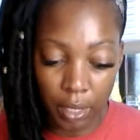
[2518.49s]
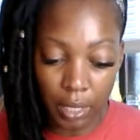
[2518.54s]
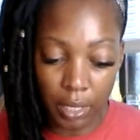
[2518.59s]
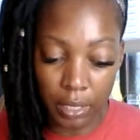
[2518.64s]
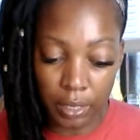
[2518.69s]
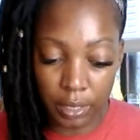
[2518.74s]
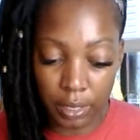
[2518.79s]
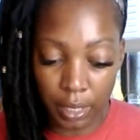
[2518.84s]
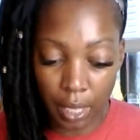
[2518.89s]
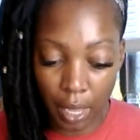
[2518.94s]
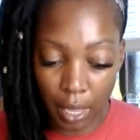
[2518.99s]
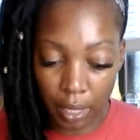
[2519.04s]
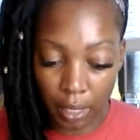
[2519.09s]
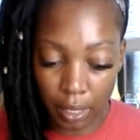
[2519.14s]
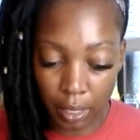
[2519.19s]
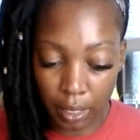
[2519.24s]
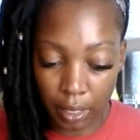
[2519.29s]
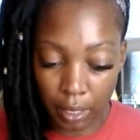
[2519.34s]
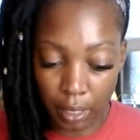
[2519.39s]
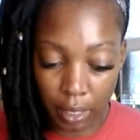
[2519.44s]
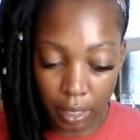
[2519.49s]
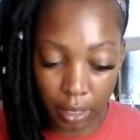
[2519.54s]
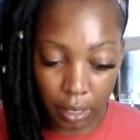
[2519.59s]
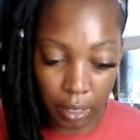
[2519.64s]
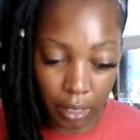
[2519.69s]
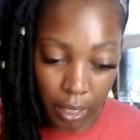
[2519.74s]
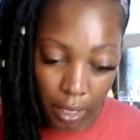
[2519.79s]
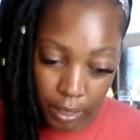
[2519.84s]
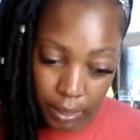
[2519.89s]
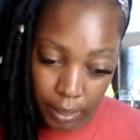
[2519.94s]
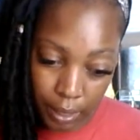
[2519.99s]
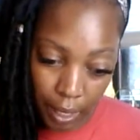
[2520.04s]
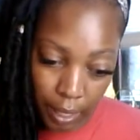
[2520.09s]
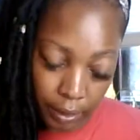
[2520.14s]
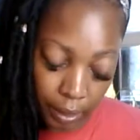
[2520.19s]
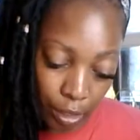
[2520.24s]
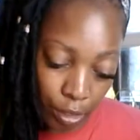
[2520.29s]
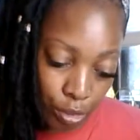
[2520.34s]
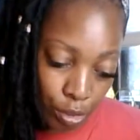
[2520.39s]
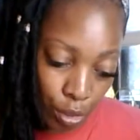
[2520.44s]
it's like again it's
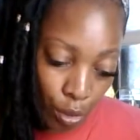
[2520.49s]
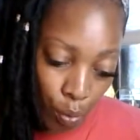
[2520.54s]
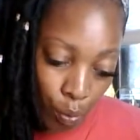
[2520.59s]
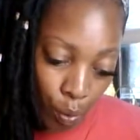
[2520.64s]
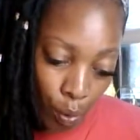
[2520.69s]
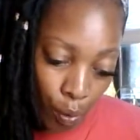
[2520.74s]
like they're so